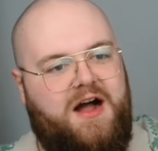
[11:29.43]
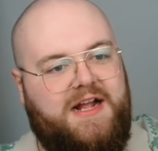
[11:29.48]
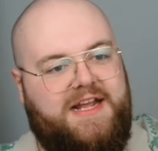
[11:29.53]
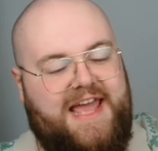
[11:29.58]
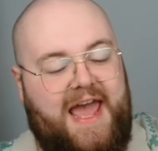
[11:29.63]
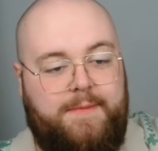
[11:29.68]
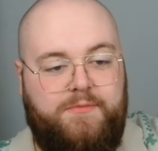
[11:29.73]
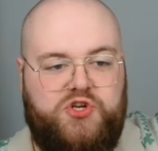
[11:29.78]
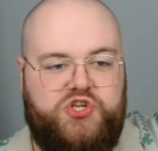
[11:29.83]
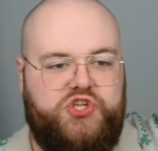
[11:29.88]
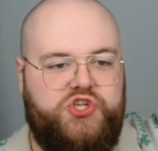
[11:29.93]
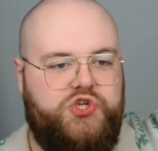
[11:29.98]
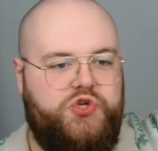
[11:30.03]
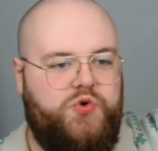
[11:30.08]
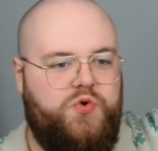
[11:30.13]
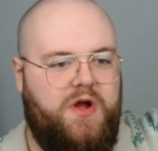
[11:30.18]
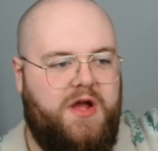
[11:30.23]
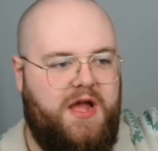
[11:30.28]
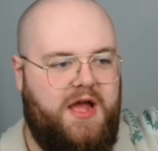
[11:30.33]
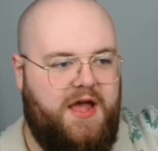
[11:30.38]
Game
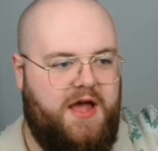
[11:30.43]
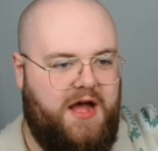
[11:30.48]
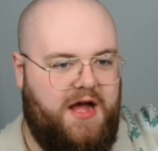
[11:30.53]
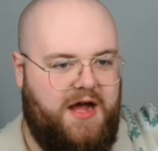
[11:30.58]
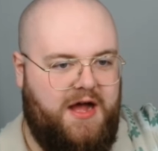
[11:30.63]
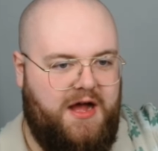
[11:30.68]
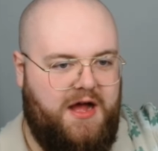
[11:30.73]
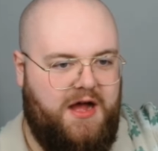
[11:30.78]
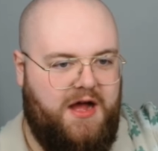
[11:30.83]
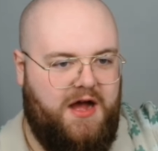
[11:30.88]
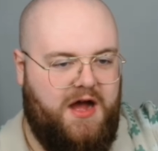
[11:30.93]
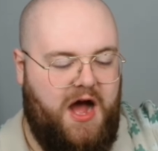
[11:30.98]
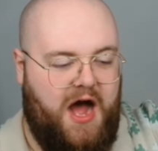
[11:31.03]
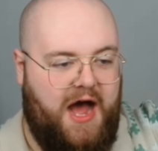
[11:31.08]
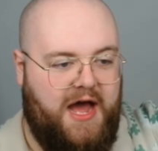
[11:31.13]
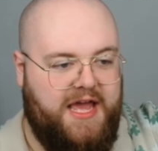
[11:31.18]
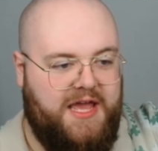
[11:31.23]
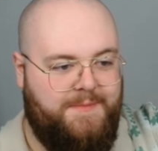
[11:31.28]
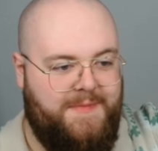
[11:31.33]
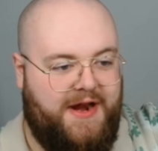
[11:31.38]
2,
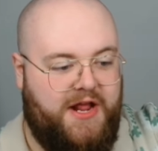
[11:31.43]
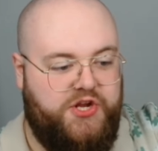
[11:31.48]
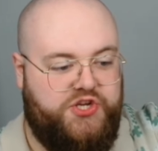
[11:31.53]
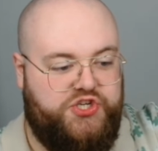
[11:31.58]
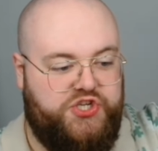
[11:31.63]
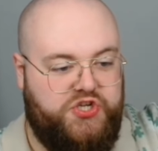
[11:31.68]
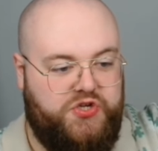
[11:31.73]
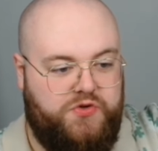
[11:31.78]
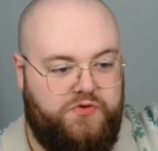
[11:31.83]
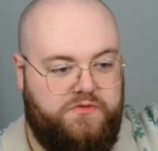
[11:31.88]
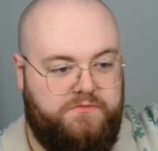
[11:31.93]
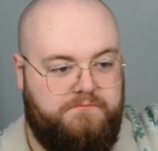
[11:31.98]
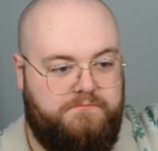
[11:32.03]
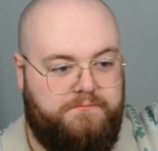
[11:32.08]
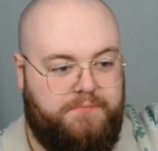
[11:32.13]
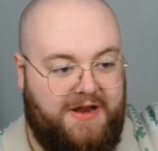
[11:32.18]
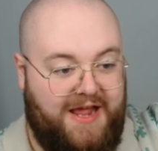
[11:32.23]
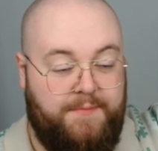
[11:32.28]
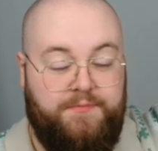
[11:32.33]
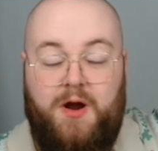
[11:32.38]
I managed to
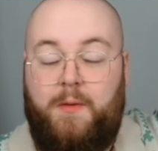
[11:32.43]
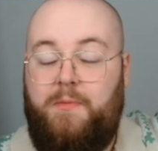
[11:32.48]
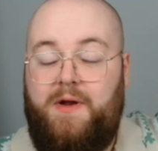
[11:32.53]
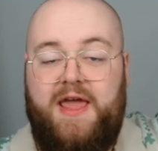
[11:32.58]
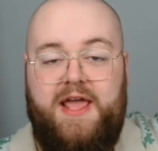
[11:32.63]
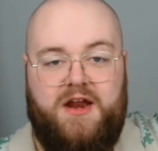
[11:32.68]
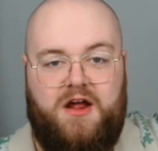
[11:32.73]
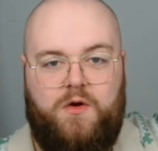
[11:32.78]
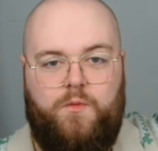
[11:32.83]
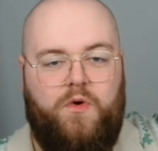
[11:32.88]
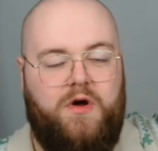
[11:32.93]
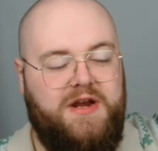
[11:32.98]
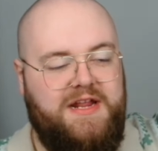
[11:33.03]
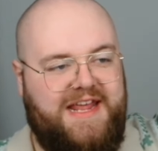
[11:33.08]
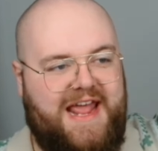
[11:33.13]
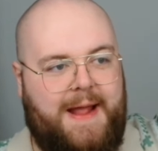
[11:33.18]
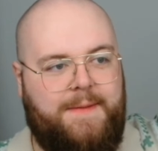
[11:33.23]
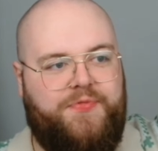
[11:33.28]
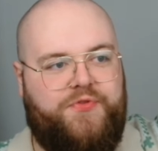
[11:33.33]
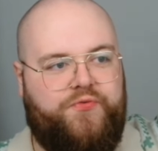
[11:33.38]
play properly and I won.
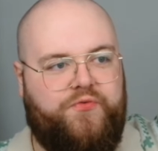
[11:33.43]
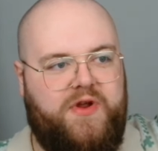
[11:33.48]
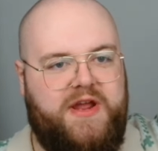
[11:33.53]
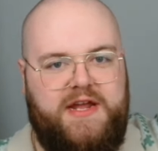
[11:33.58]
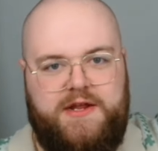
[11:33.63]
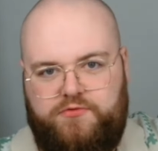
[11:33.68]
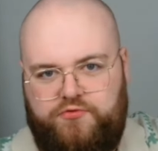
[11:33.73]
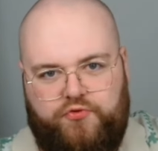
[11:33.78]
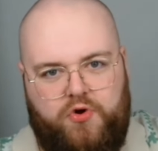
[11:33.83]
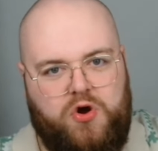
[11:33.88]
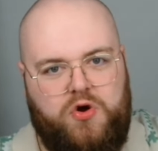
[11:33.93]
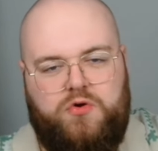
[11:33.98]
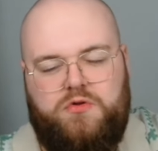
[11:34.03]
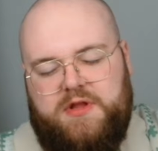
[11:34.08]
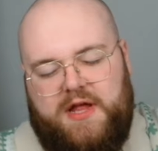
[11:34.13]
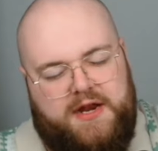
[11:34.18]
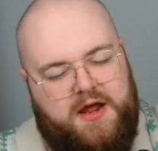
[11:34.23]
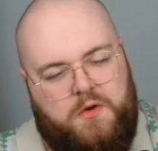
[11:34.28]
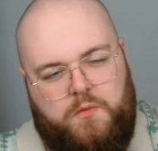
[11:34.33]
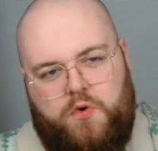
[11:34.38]
Game 3,
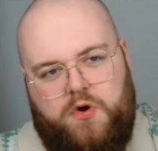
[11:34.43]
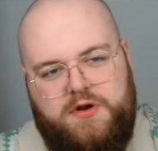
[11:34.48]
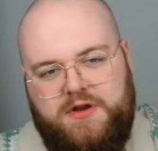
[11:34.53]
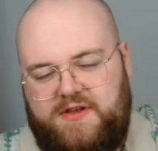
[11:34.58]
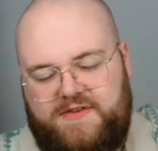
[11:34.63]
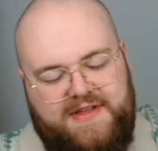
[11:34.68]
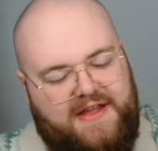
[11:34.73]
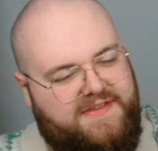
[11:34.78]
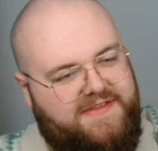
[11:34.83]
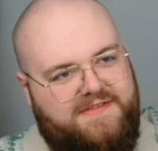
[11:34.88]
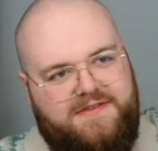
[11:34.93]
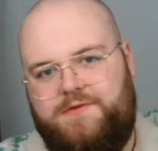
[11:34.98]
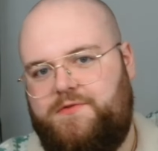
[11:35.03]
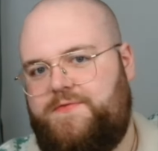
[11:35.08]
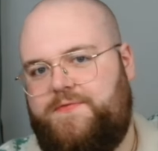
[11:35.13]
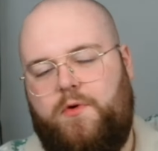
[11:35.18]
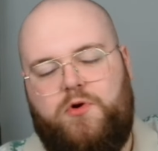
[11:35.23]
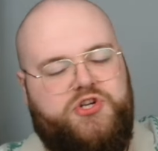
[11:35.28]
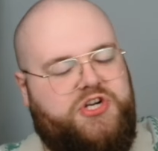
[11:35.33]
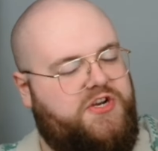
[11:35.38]
droll, and I won because that's
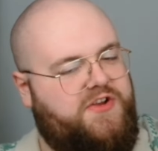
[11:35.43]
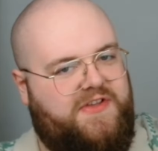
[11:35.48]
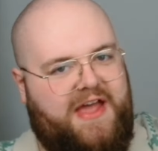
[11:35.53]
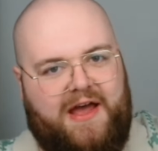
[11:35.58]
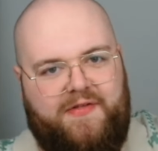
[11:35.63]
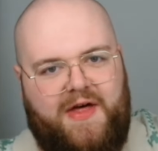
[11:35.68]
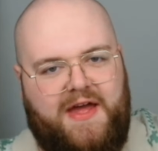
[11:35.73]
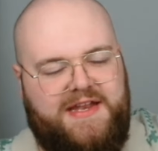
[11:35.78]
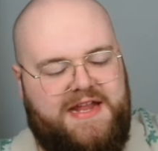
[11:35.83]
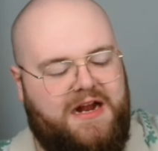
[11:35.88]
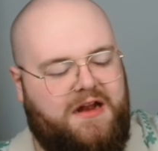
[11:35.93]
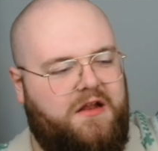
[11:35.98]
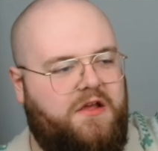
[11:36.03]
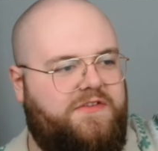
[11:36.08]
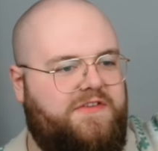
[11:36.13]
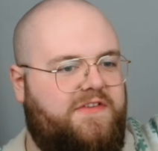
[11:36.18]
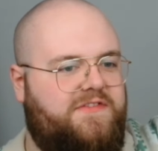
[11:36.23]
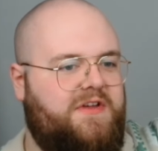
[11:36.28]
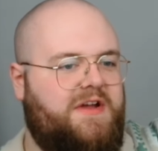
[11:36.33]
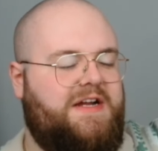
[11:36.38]
unfortunately just how that deck
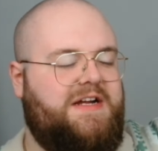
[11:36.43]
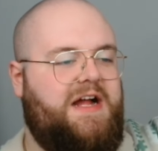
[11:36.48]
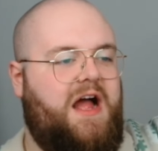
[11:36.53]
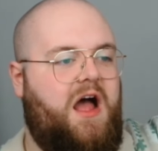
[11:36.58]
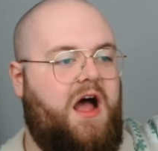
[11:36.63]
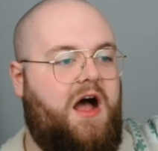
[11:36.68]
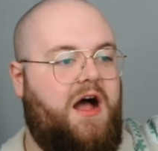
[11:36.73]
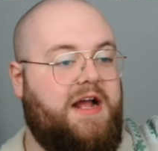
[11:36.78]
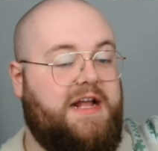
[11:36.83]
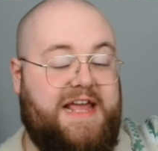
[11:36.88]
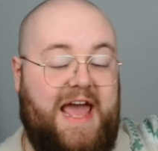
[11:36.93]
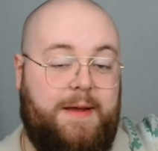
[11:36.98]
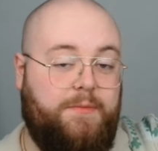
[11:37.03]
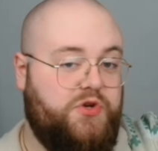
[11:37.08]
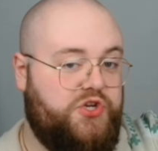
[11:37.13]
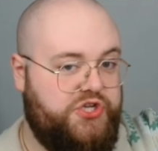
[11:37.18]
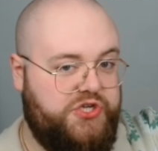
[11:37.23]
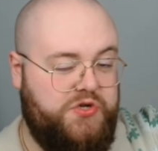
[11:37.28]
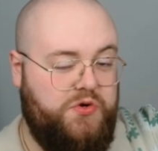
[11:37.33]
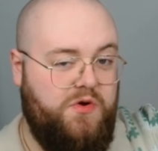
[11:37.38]
loses. Game
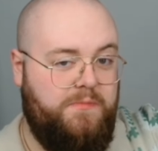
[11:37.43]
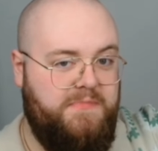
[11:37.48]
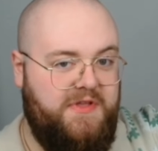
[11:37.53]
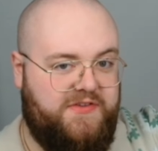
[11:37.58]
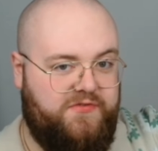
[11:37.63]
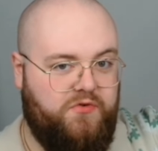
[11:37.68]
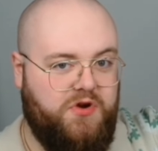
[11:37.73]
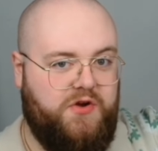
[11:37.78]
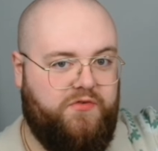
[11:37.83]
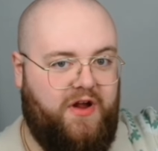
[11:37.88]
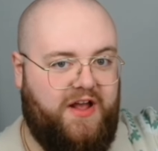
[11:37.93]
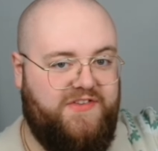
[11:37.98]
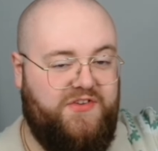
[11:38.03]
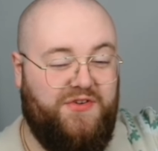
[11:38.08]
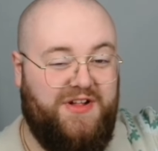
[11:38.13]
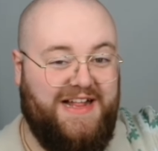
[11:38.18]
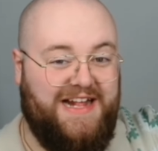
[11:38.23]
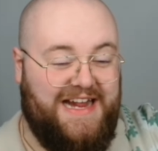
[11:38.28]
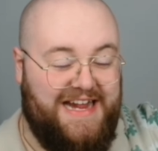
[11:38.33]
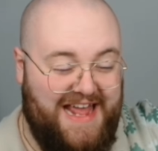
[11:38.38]
2, Mitsurugi
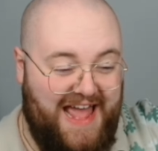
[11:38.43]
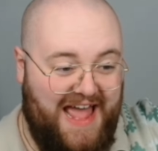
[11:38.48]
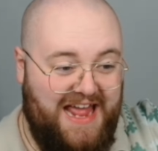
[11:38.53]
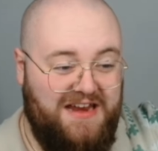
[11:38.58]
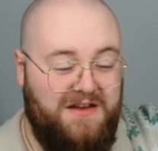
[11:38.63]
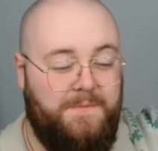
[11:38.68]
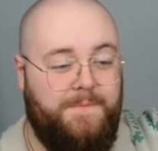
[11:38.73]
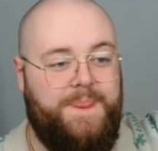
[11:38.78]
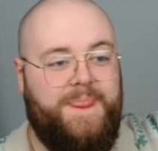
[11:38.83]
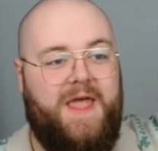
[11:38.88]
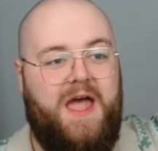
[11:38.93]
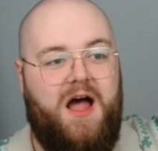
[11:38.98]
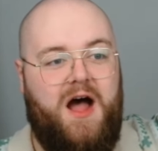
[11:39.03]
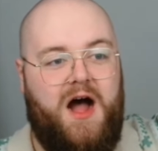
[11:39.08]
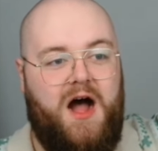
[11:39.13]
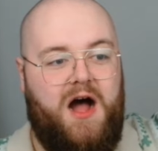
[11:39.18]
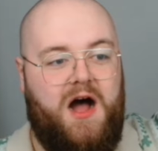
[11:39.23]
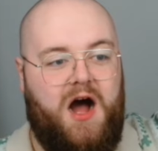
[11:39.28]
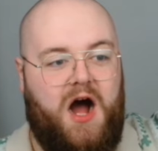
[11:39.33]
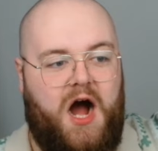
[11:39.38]
Raiziel again.
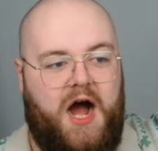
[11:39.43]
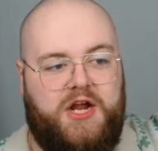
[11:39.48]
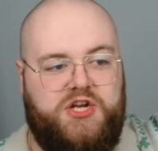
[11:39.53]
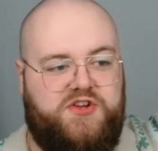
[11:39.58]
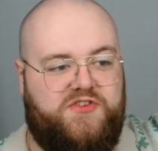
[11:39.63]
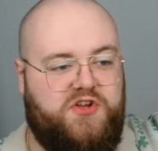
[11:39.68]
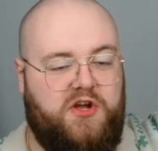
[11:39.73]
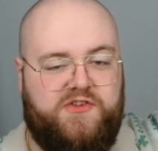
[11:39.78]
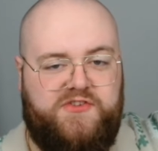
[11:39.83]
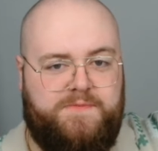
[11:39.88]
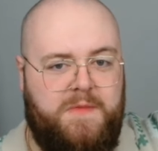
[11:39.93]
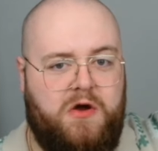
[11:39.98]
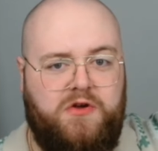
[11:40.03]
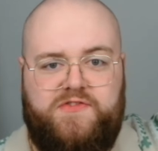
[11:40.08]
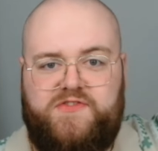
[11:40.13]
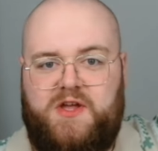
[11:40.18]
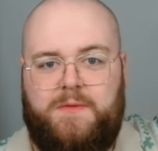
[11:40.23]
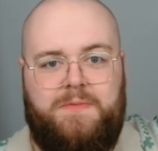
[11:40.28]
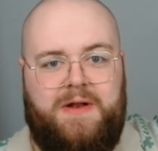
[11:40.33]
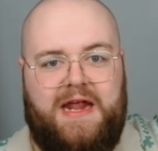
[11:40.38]
I just got
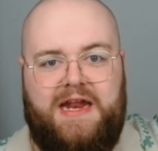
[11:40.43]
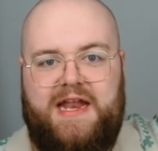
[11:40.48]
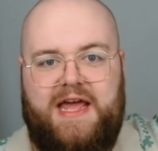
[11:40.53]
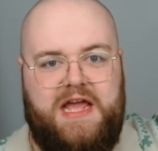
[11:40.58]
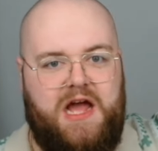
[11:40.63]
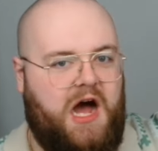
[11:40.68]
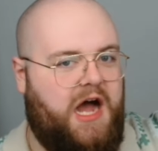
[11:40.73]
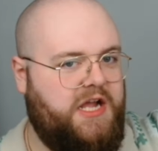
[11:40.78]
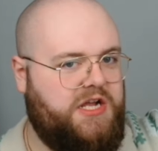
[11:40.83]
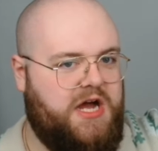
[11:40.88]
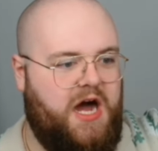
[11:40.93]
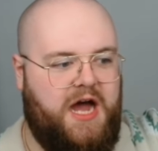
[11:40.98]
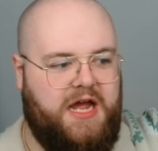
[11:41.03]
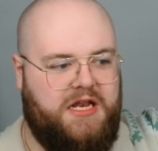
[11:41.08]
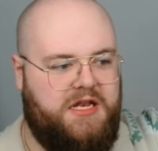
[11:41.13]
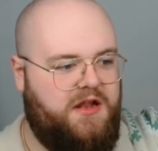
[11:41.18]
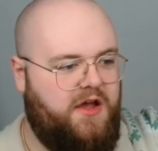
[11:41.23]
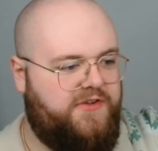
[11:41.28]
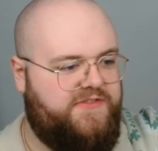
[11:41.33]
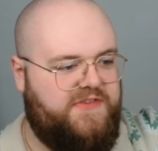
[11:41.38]
smoked completely. I
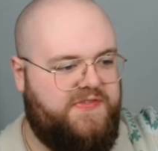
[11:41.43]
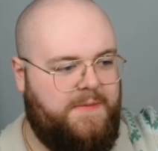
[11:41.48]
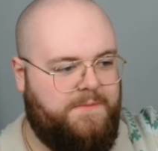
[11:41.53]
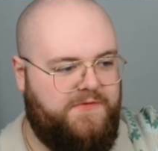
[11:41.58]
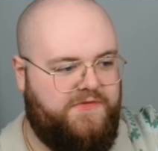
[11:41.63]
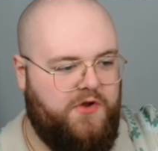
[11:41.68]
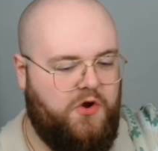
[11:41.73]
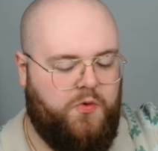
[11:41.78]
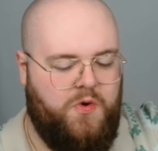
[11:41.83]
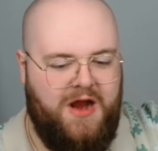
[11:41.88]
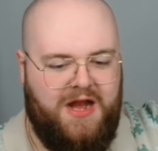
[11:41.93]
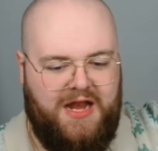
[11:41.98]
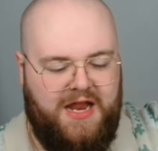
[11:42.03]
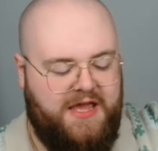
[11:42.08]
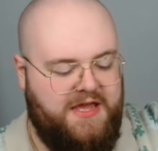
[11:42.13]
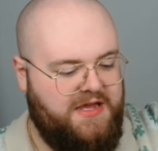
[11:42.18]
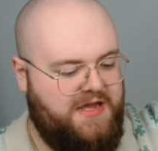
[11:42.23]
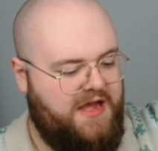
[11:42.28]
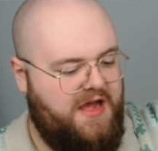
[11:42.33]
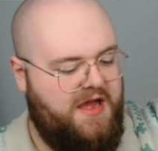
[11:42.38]
lost to them so quickly.